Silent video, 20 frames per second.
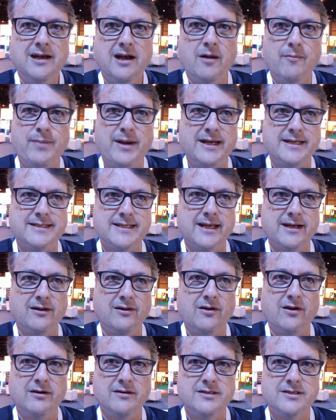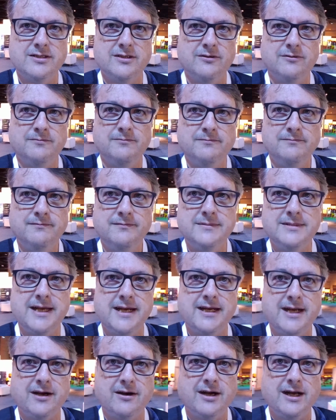I'll pass that along. So
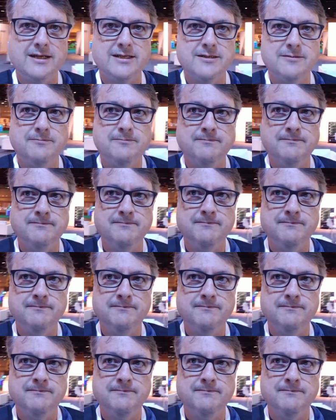take care, guys.